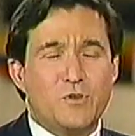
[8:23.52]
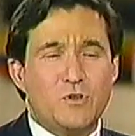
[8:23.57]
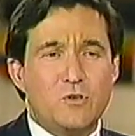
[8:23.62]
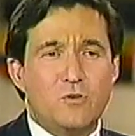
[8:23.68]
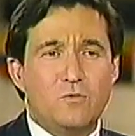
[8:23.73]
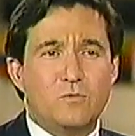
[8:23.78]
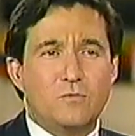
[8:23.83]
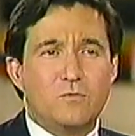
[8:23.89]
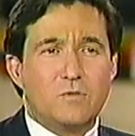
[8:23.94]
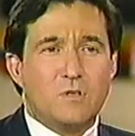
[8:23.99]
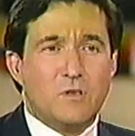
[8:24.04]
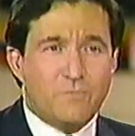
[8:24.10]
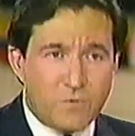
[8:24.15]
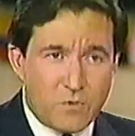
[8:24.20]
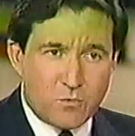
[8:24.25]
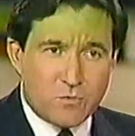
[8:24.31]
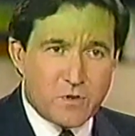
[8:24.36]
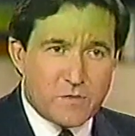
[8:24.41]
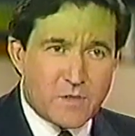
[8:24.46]
you, if
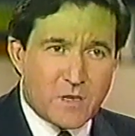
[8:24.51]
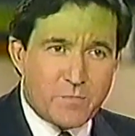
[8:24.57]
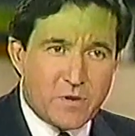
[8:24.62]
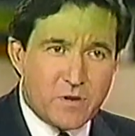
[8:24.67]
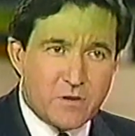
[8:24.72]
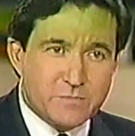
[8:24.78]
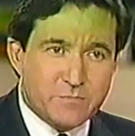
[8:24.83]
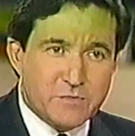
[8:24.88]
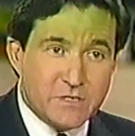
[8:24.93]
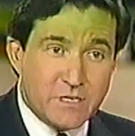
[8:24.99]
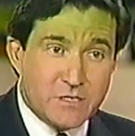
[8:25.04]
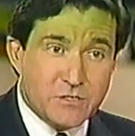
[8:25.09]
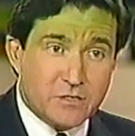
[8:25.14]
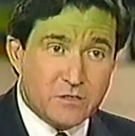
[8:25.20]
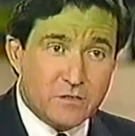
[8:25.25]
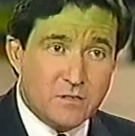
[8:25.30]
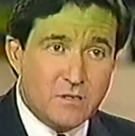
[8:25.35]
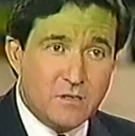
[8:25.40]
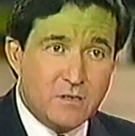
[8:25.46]
you were in that parent's
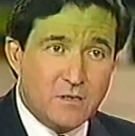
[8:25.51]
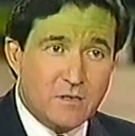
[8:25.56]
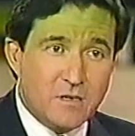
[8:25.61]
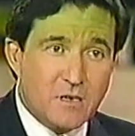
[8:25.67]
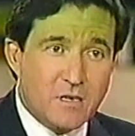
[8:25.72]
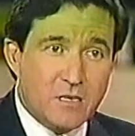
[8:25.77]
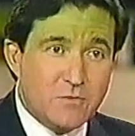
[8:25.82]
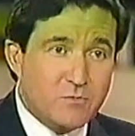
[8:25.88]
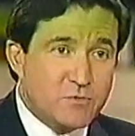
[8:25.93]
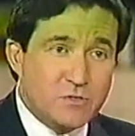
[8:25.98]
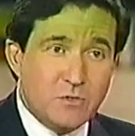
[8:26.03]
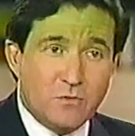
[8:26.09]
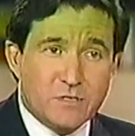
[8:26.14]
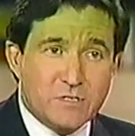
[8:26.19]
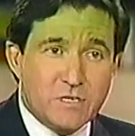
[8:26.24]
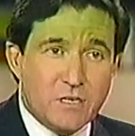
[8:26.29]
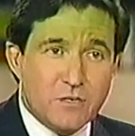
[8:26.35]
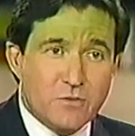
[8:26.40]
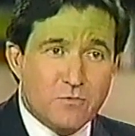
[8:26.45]
position, and it was your
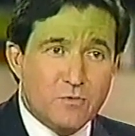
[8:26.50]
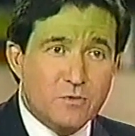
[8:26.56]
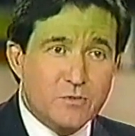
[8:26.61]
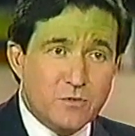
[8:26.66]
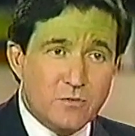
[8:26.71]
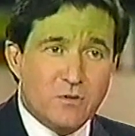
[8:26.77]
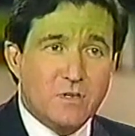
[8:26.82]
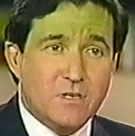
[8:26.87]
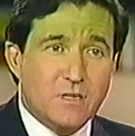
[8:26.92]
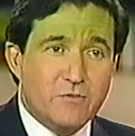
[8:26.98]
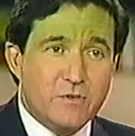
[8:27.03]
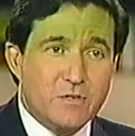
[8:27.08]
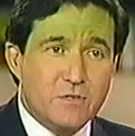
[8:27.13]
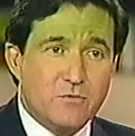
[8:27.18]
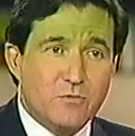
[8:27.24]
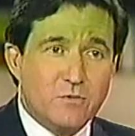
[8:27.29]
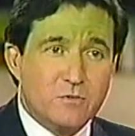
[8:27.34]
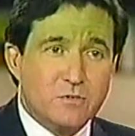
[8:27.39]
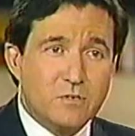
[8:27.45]
10-year-old, your
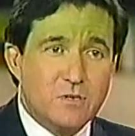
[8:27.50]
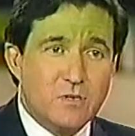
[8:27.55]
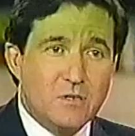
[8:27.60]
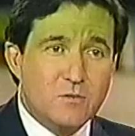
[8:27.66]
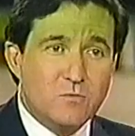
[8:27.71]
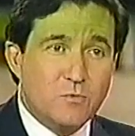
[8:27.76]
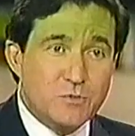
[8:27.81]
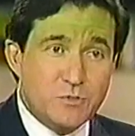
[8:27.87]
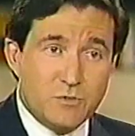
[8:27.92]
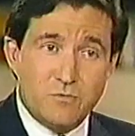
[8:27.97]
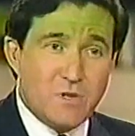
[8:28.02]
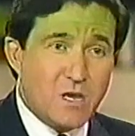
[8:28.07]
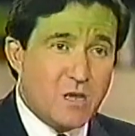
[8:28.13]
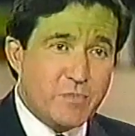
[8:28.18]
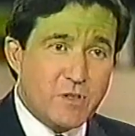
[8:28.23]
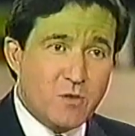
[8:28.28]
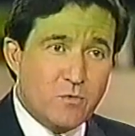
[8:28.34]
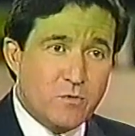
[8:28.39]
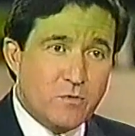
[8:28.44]
11-year-old, would you
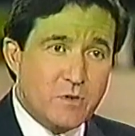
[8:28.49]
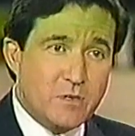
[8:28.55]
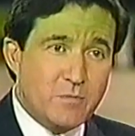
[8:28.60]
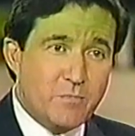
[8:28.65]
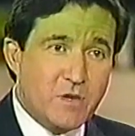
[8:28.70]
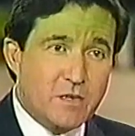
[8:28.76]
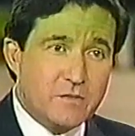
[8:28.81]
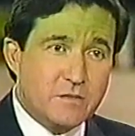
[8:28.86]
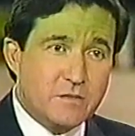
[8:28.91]
not be worried about